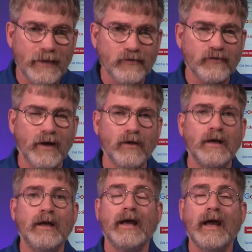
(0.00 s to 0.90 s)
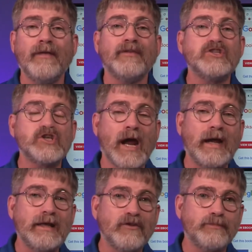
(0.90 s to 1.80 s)
Israel and the
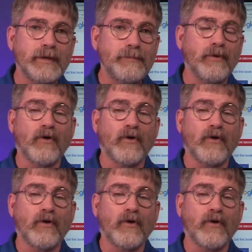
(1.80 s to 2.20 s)
Chinese people,